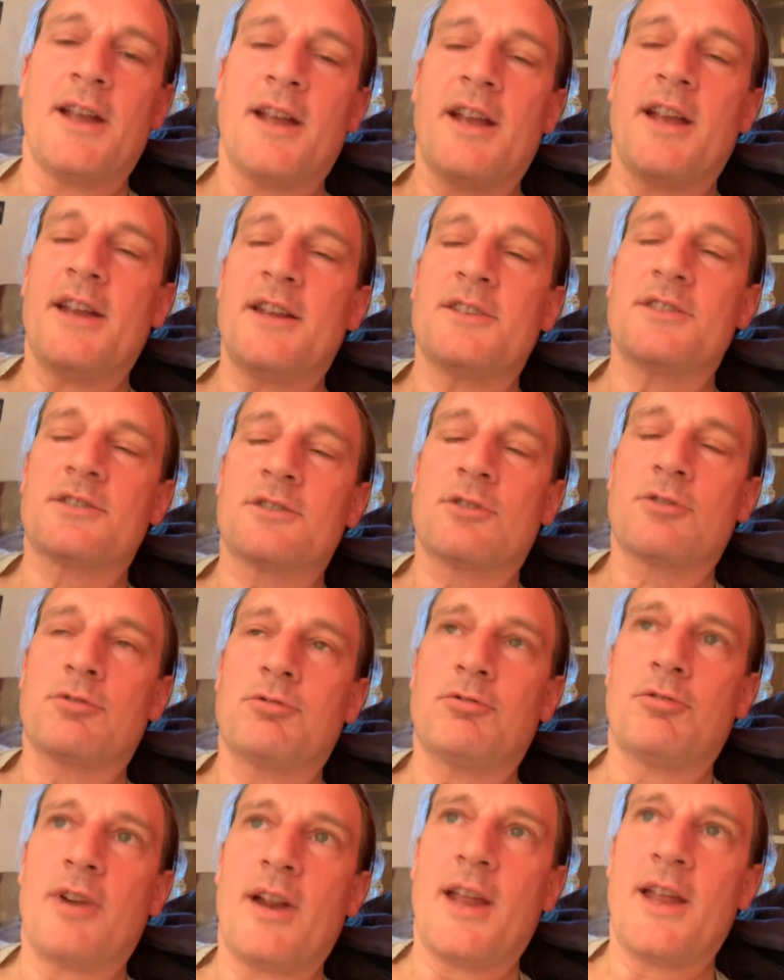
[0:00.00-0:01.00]
It's
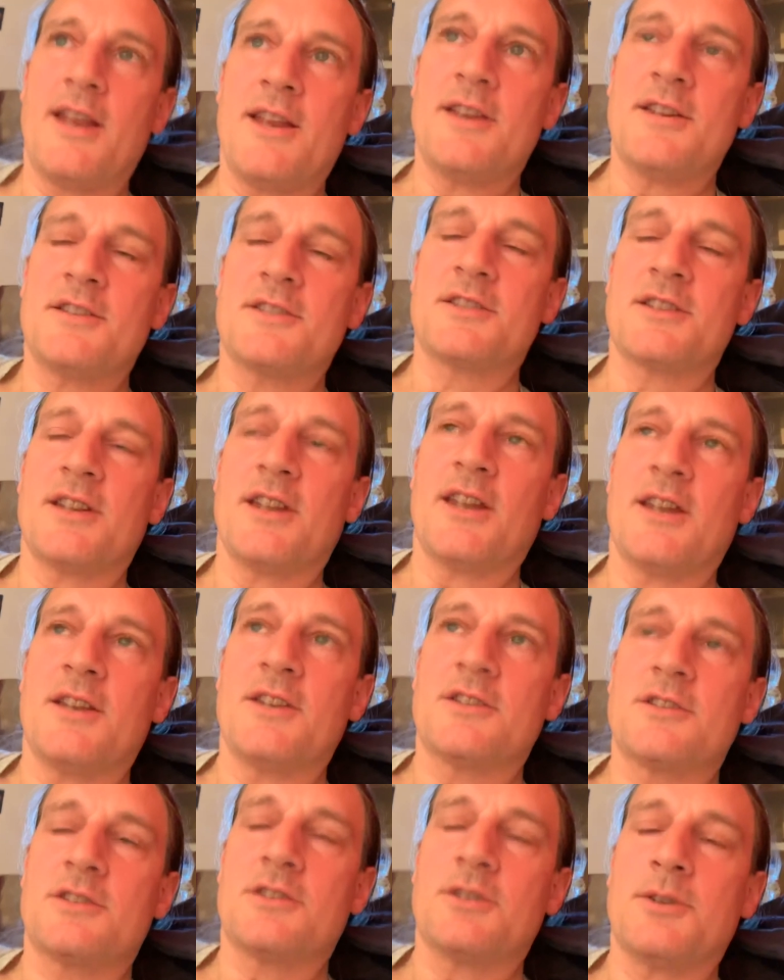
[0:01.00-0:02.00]
crazy
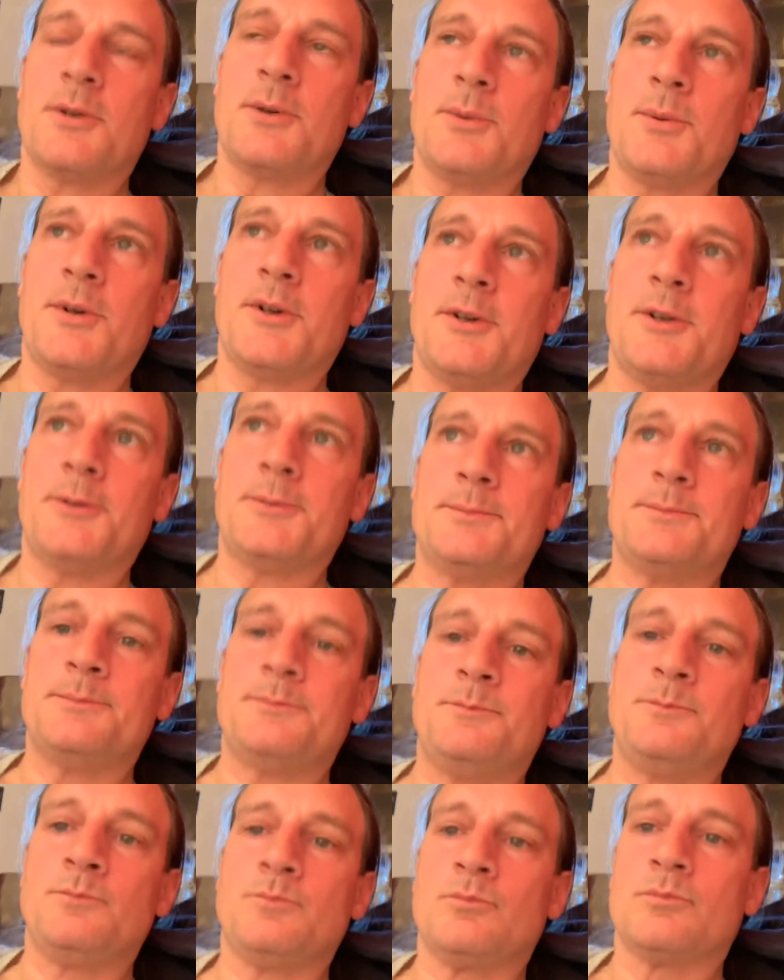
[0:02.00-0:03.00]

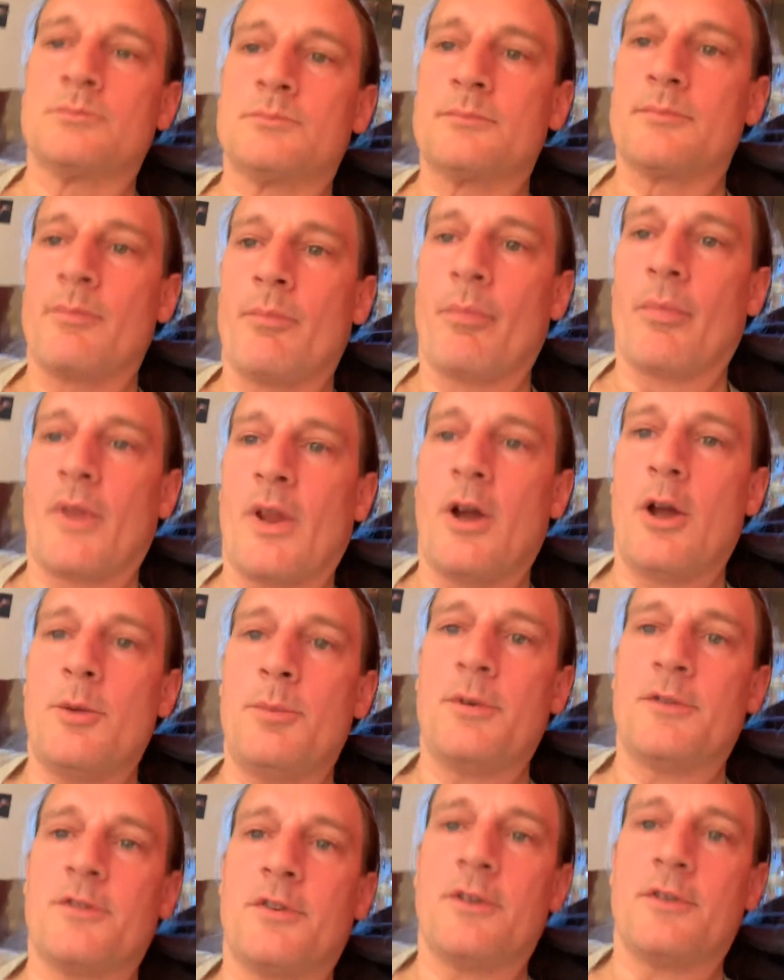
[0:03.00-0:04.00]
to, I
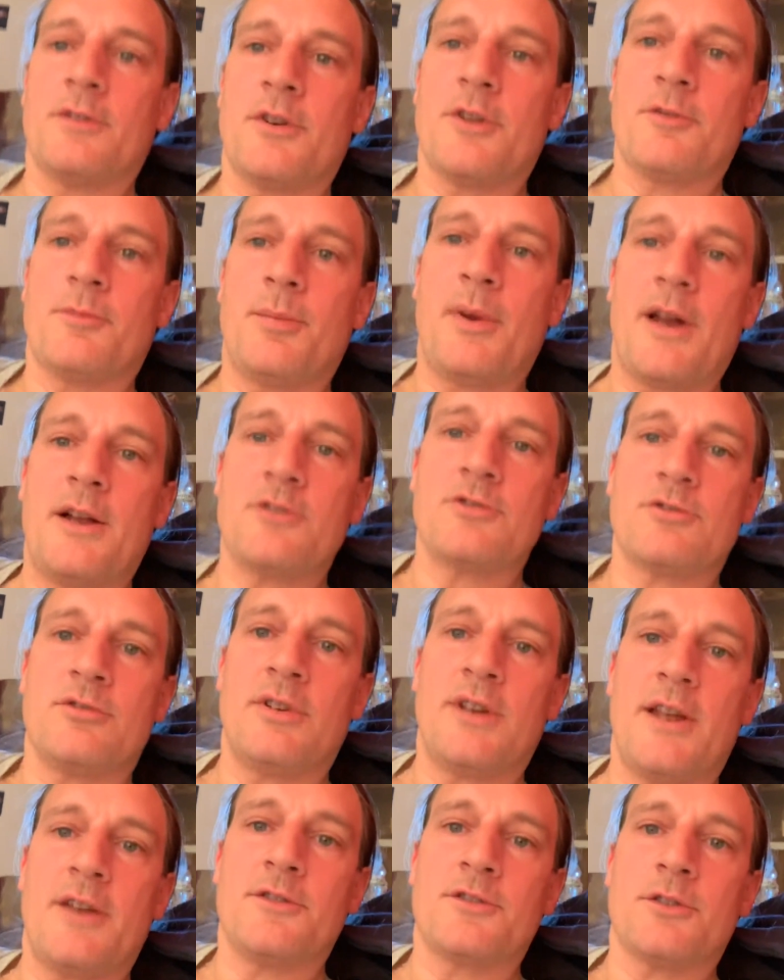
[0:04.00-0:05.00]
hope I've got enough
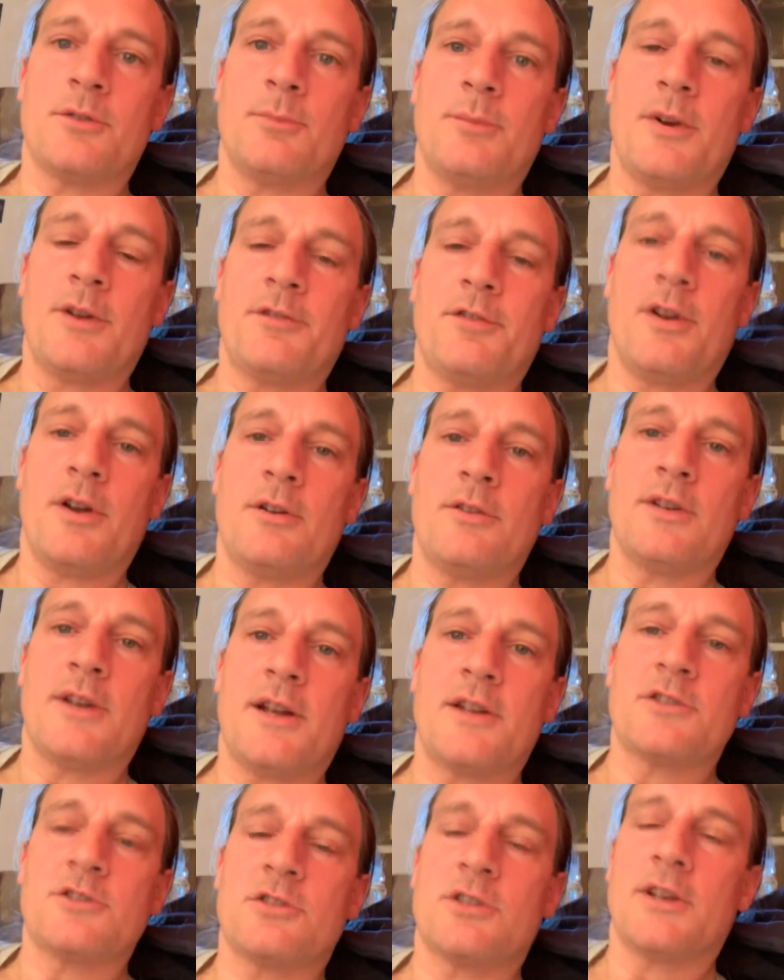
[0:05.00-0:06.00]
battery left on my phone,
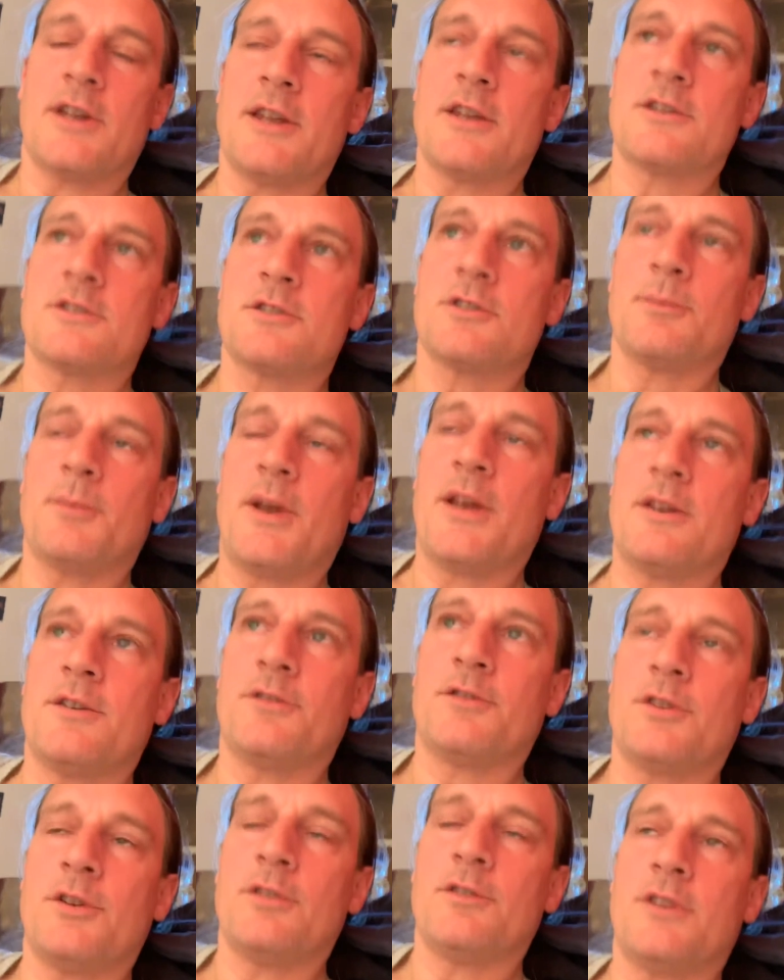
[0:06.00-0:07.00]
actually, because I made a
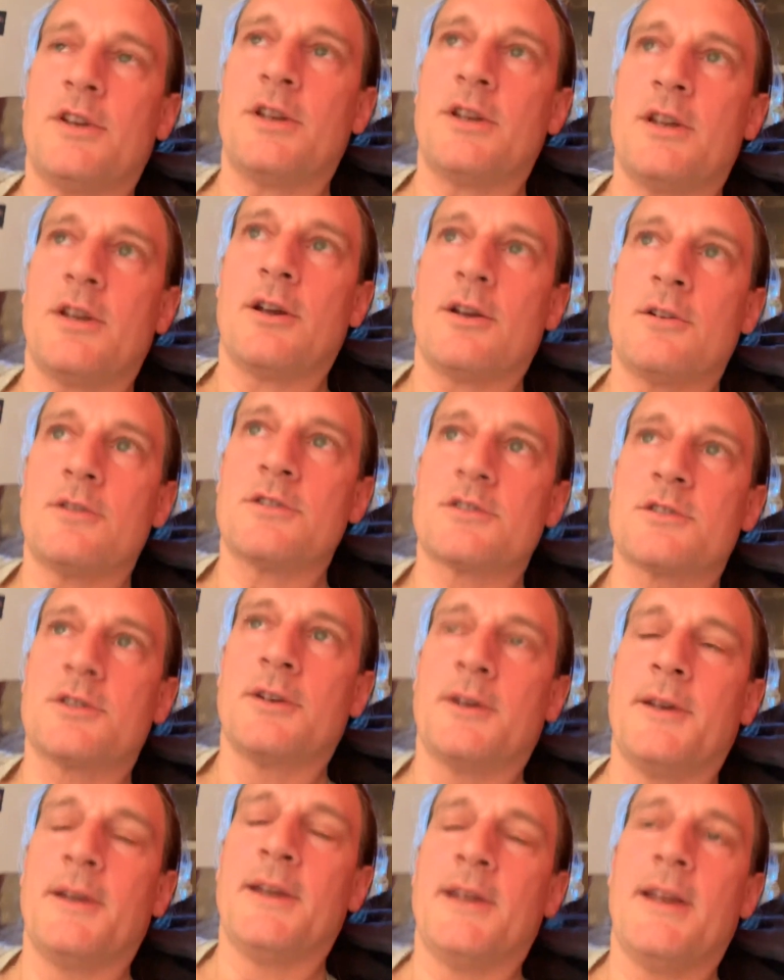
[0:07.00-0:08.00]
few videos.
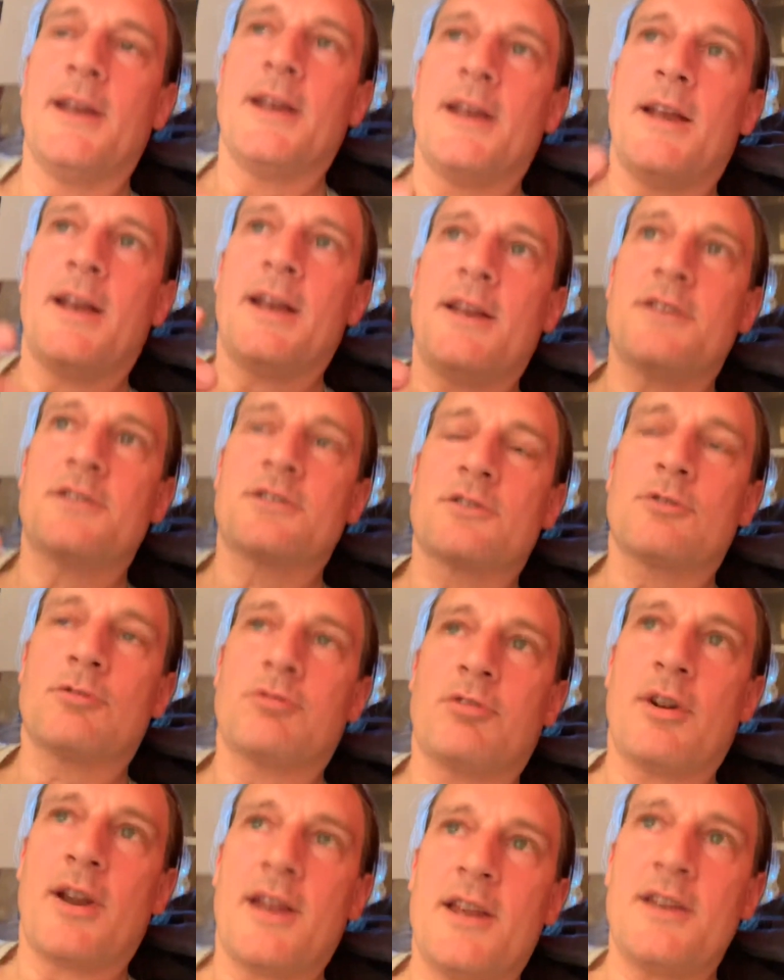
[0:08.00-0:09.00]
It's
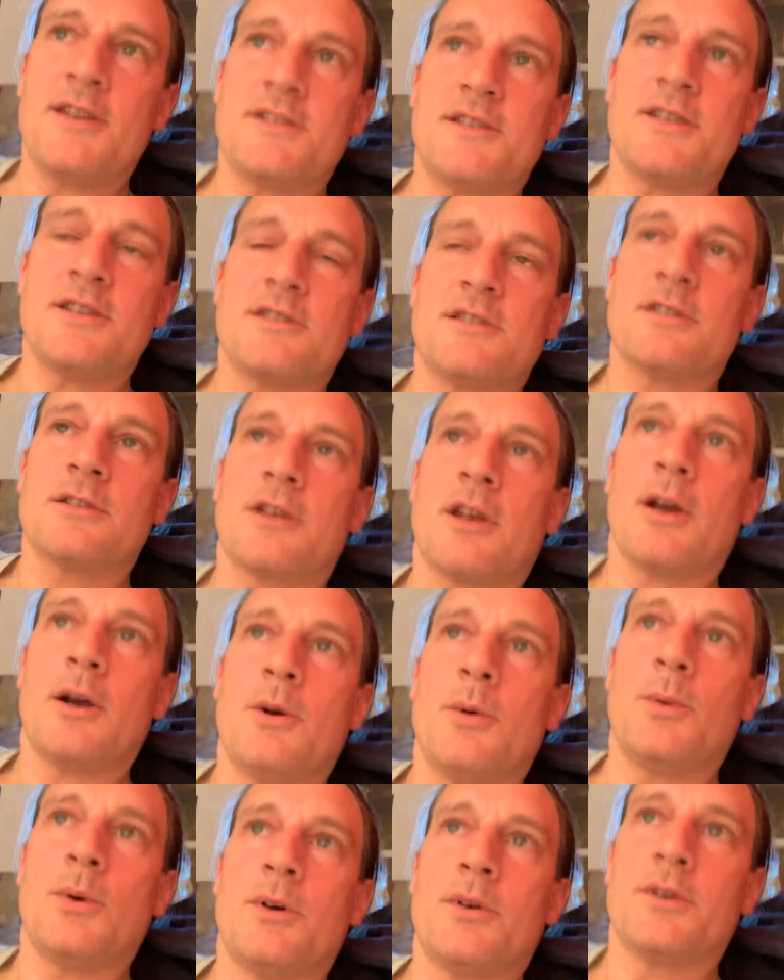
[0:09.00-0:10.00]
crazy to
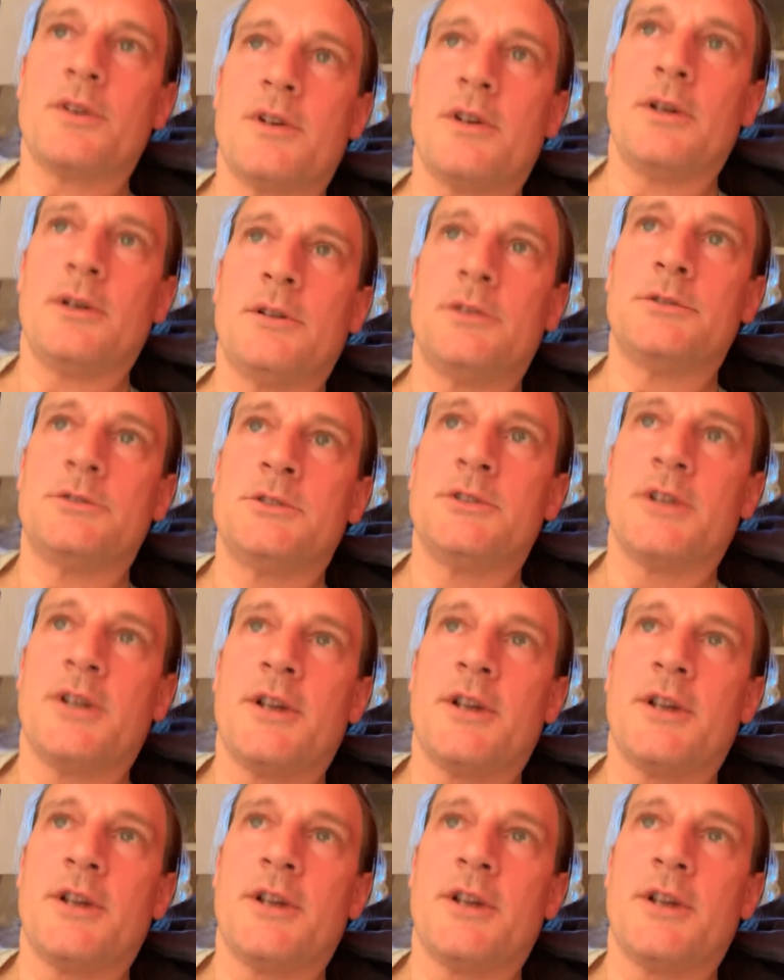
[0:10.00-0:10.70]
go on